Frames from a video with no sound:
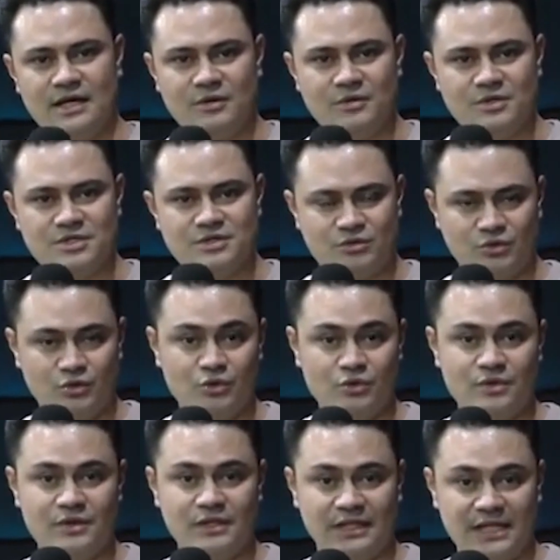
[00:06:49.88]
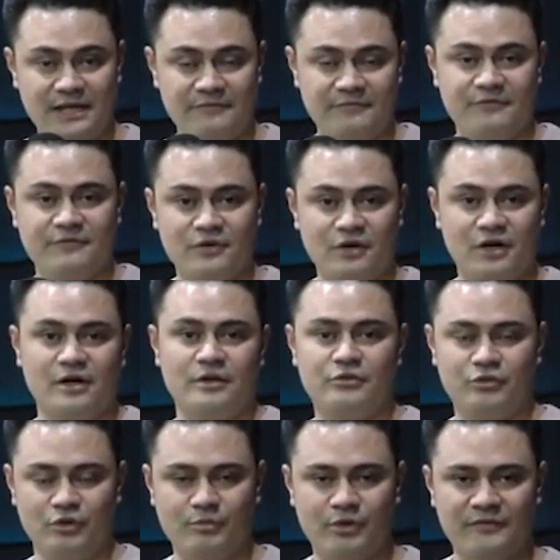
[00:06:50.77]
it was through the love of
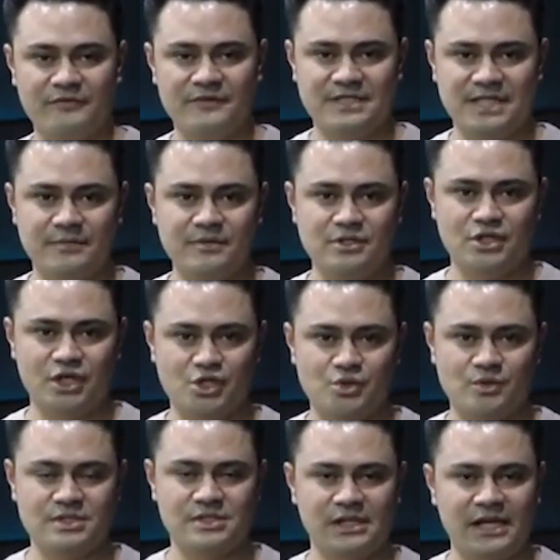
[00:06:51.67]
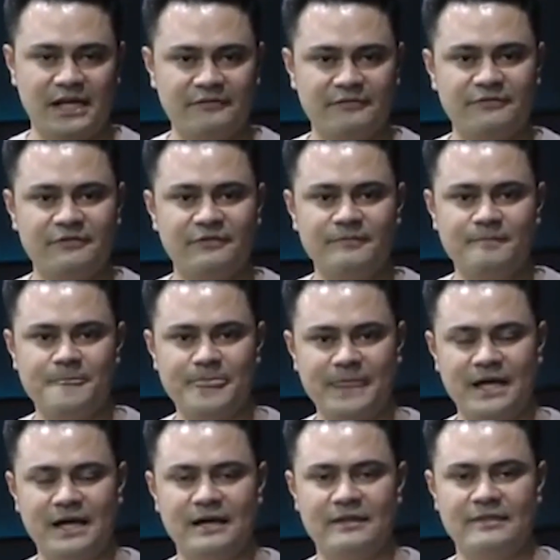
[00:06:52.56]
God, through Prophet T.B. Joshua's life,
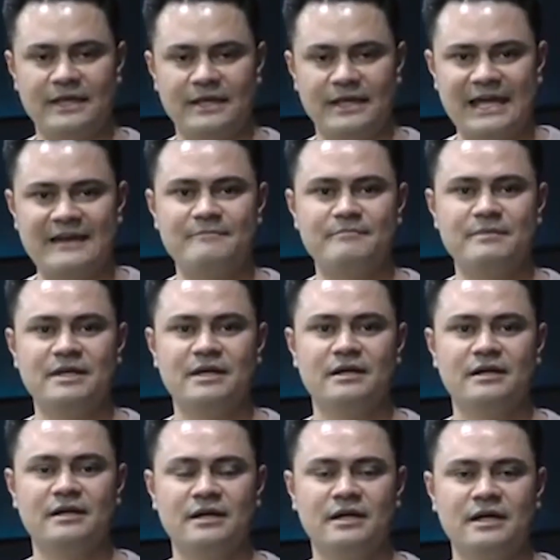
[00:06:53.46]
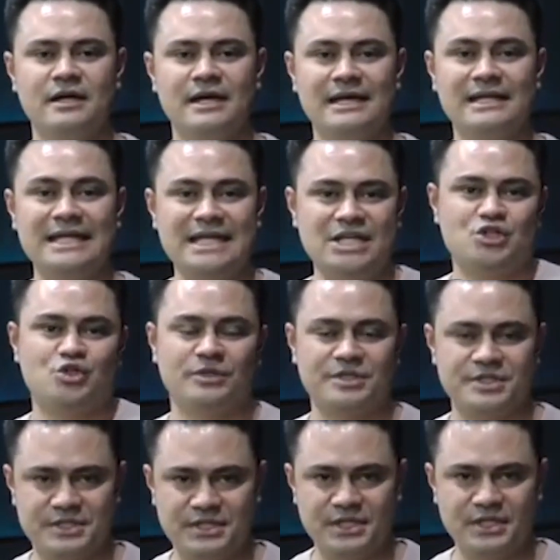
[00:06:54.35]
that gave me an
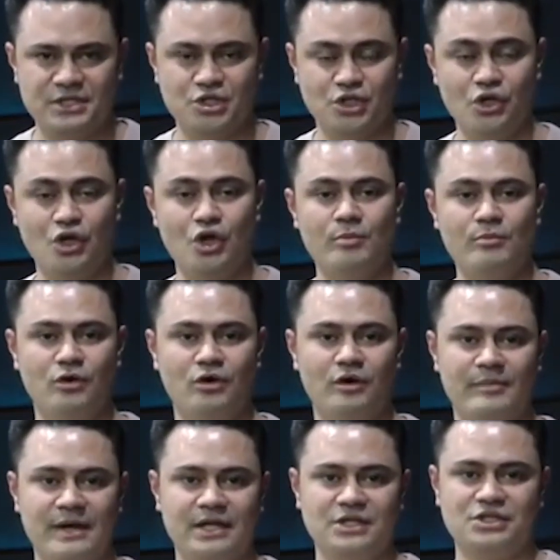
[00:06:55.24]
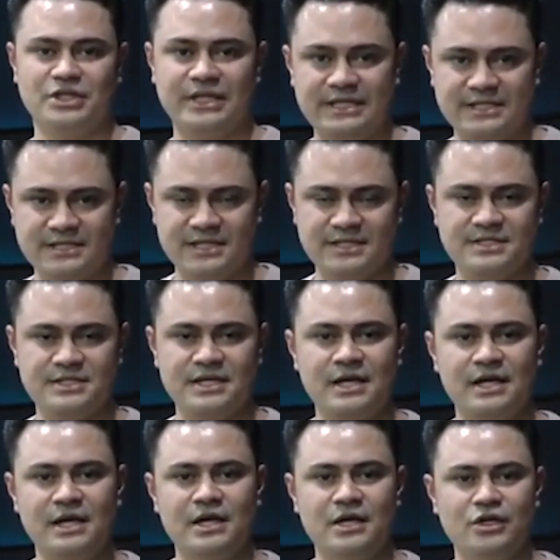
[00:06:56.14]
interest to know more about
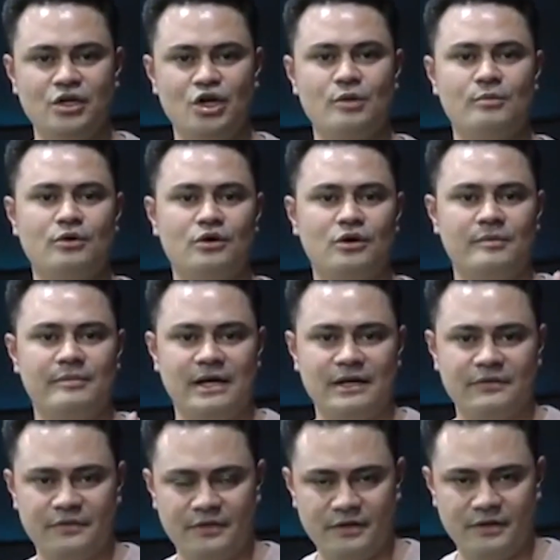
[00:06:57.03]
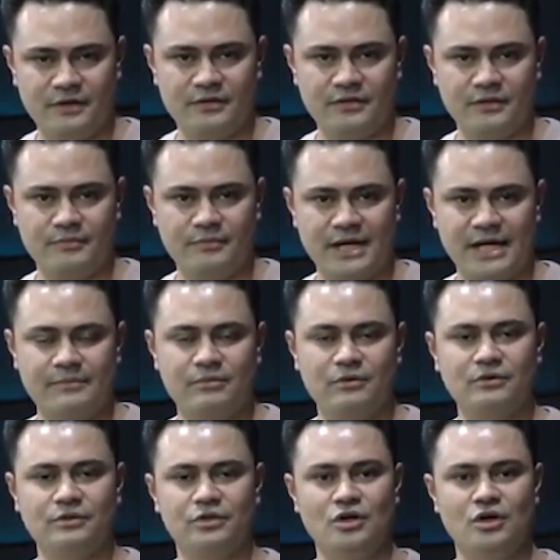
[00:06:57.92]
Jesus, know more about the
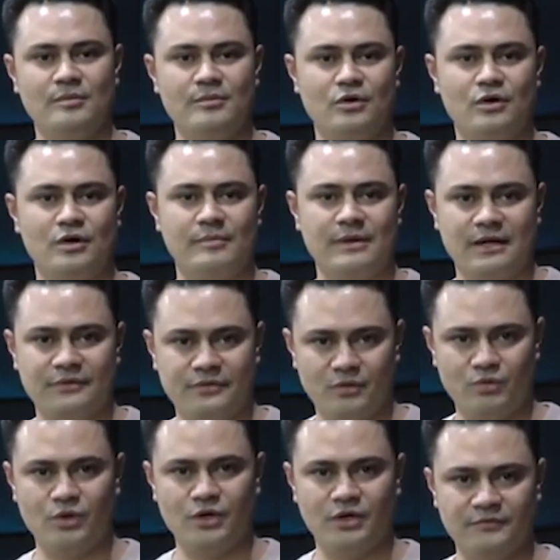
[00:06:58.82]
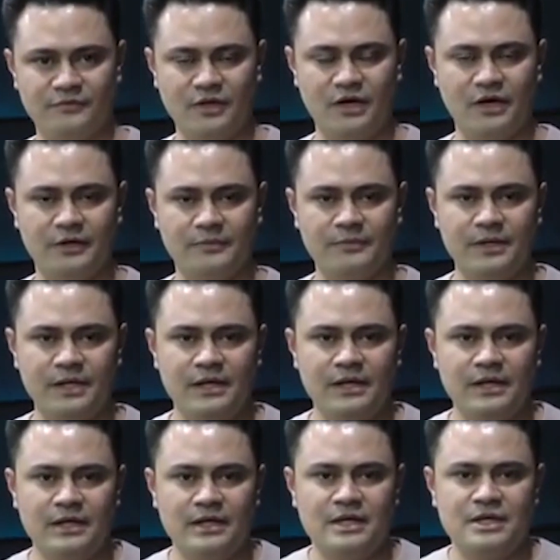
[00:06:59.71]
Bible, know more about the Word of God.
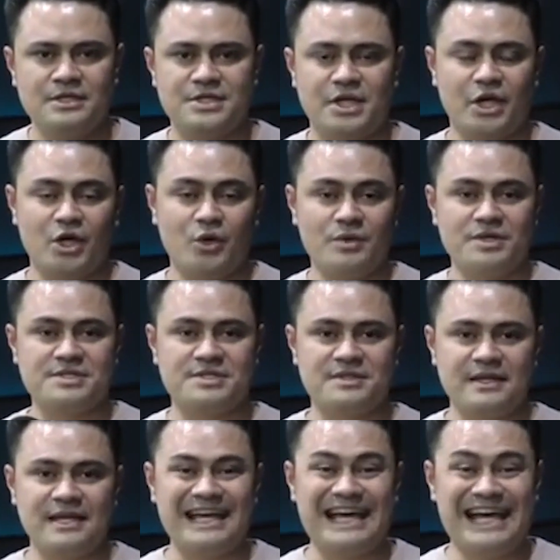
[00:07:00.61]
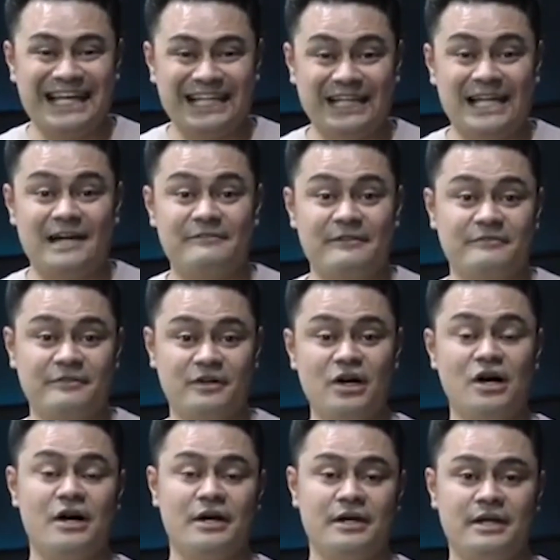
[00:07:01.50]
So it was the love
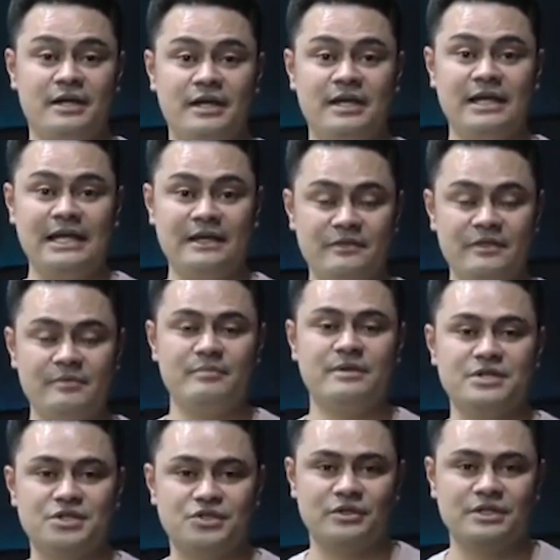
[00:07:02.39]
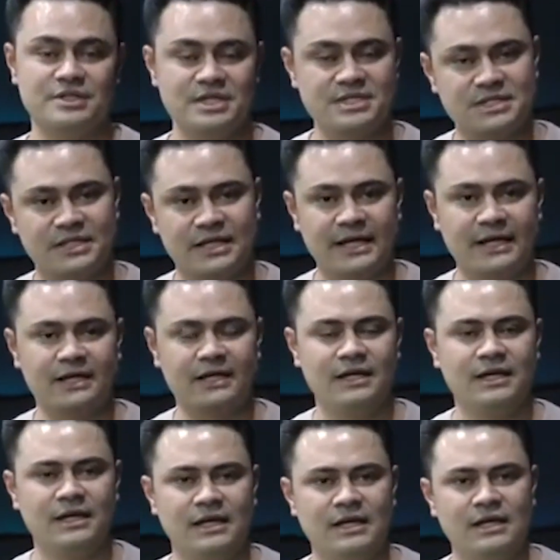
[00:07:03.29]
of God in the ministry, just
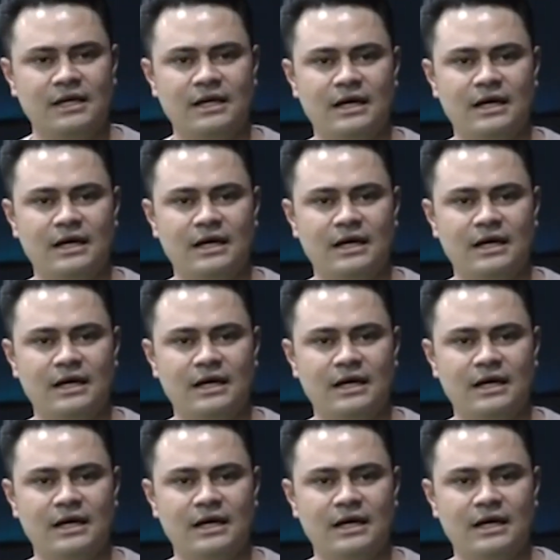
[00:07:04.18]
like